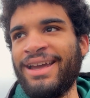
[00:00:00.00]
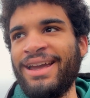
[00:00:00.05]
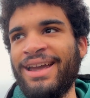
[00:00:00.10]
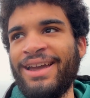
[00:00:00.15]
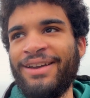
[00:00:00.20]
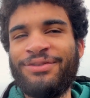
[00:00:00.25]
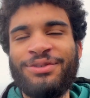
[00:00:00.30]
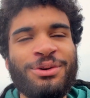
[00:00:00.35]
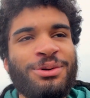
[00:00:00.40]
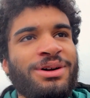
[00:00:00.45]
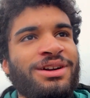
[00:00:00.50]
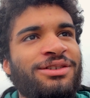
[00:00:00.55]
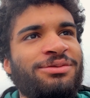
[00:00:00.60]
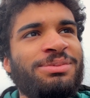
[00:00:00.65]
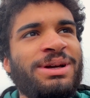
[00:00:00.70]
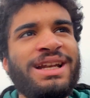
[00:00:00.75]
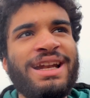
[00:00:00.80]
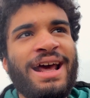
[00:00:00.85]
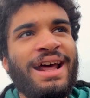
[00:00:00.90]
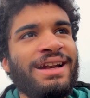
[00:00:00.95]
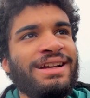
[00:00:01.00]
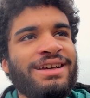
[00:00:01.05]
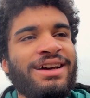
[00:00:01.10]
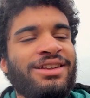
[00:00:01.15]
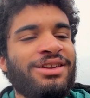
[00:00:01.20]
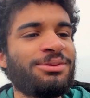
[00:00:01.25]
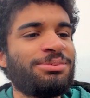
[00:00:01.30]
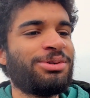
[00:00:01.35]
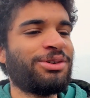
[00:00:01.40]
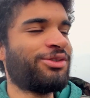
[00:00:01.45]
if it would have been any
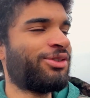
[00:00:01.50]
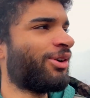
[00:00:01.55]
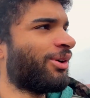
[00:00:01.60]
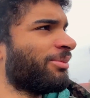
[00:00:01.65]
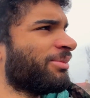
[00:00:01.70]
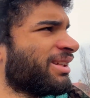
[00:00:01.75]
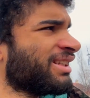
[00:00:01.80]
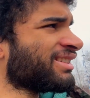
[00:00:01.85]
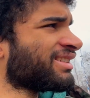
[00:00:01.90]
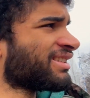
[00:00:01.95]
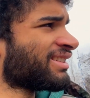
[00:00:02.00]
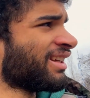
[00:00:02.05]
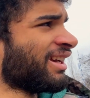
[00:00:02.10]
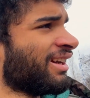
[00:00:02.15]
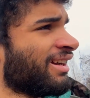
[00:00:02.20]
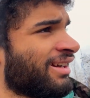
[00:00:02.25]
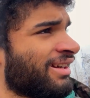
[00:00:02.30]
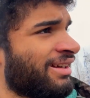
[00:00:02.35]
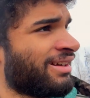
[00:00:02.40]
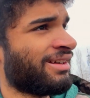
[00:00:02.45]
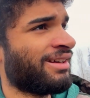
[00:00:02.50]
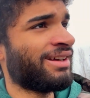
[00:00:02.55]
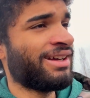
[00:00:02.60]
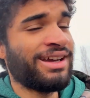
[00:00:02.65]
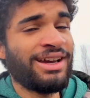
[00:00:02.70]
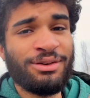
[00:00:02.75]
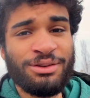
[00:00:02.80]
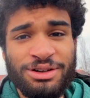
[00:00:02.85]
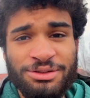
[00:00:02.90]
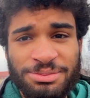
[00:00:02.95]
other performance,
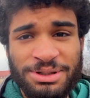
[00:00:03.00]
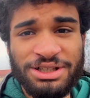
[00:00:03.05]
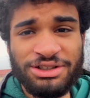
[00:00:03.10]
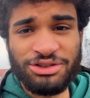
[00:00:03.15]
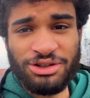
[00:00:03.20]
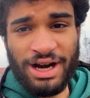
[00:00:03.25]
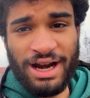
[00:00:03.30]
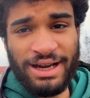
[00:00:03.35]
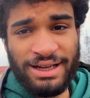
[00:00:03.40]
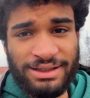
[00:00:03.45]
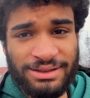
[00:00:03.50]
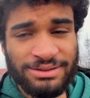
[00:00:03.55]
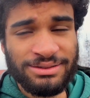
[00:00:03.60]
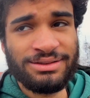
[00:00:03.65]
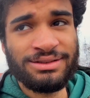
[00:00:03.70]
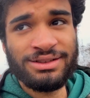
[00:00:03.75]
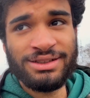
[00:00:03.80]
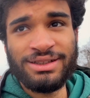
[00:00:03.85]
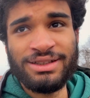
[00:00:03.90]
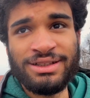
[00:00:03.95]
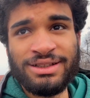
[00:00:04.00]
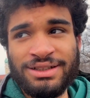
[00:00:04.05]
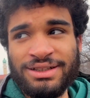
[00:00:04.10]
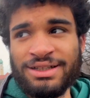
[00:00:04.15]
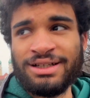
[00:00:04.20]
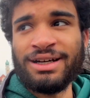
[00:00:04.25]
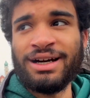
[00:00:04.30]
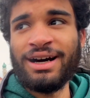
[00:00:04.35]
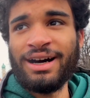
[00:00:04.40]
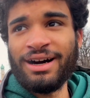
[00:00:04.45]
it would have been great.
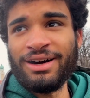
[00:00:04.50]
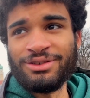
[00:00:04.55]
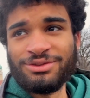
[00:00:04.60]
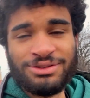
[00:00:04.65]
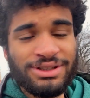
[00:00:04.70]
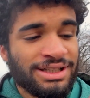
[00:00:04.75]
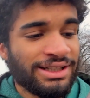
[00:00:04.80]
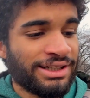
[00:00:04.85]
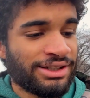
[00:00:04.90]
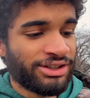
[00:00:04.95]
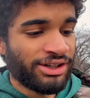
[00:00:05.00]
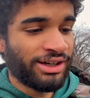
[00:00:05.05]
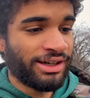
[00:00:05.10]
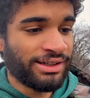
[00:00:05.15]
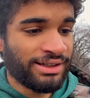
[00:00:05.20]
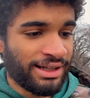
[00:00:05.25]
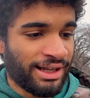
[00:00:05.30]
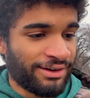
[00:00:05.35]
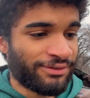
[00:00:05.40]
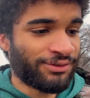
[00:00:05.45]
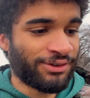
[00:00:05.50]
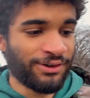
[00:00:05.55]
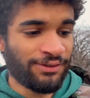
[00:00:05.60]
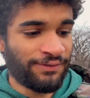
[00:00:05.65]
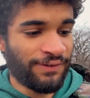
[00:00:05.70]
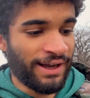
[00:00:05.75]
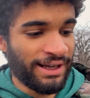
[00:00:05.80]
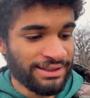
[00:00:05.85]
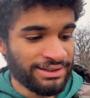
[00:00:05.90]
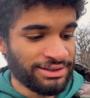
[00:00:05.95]
Really good, like for
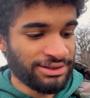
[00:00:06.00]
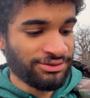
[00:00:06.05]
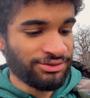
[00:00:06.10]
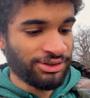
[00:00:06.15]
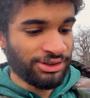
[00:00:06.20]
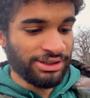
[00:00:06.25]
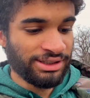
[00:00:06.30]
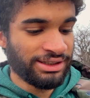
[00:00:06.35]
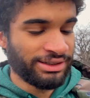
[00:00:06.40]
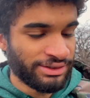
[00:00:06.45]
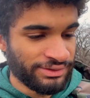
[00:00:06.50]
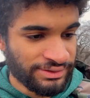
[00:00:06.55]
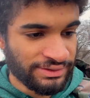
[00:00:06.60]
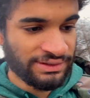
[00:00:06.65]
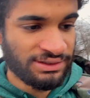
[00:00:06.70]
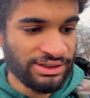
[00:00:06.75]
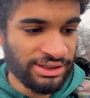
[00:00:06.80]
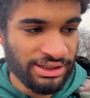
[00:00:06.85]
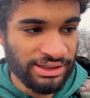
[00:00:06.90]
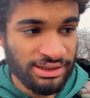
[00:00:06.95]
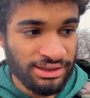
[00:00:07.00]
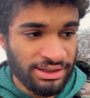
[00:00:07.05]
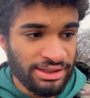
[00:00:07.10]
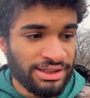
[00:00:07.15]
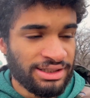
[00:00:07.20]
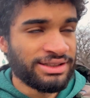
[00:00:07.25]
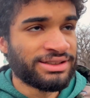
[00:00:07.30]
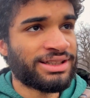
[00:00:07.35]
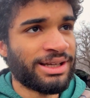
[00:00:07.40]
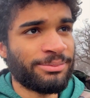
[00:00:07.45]
festival even or
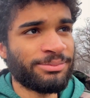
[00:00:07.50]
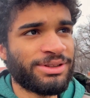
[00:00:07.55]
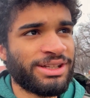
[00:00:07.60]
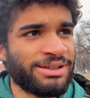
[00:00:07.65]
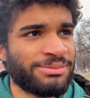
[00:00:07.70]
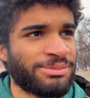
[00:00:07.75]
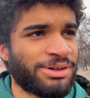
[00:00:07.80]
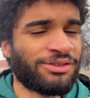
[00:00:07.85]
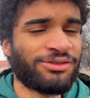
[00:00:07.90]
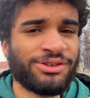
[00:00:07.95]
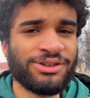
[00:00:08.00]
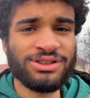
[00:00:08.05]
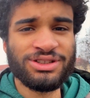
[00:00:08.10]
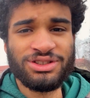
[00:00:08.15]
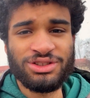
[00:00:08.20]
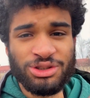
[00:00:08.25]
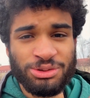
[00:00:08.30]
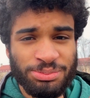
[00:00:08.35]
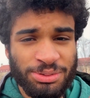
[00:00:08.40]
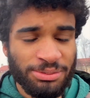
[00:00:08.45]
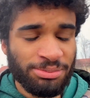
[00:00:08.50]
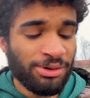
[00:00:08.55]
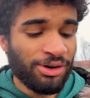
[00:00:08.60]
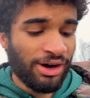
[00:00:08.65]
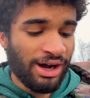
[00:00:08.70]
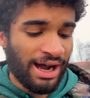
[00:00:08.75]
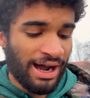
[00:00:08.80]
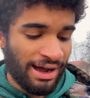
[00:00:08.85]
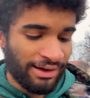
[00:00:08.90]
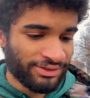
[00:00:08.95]
something. But for Super Bowl
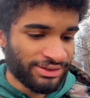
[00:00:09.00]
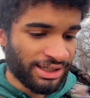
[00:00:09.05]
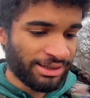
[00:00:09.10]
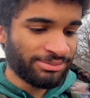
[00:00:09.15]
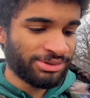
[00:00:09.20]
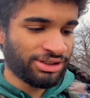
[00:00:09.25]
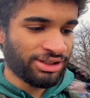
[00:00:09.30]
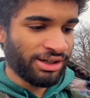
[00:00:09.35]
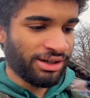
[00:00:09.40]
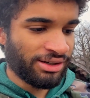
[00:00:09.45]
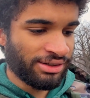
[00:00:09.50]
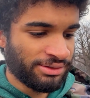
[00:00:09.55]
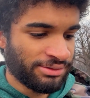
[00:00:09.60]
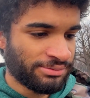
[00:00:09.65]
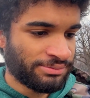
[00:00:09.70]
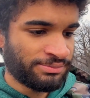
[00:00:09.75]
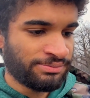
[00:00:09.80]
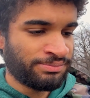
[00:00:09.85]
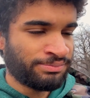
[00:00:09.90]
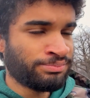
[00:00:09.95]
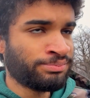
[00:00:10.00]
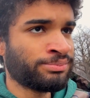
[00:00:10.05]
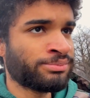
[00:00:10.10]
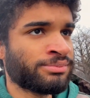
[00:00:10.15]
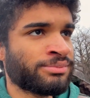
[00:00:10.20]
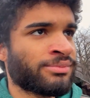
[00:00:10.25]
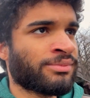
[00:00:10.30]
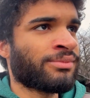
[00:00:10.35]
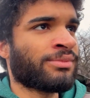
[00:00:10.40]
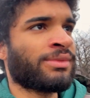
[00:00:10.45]
halftime show,
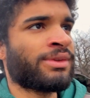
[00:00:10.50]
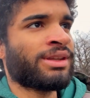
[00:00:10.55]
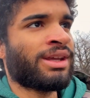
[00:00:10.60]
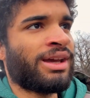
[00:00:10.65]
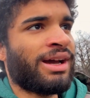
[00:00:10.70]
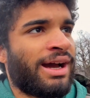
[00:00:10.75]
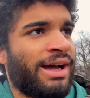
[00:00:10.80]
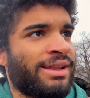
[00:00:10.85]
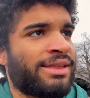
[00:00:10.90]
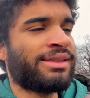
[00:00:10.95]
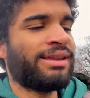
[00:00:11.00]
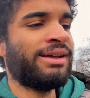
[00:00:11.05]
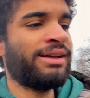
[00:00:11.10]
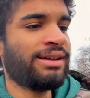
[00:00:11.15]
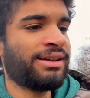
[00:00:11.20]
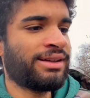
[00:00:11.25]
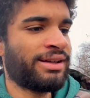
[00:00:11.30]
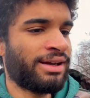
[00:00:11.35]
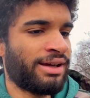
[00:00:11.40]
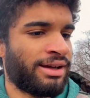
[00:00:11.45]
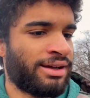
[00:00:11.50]
I think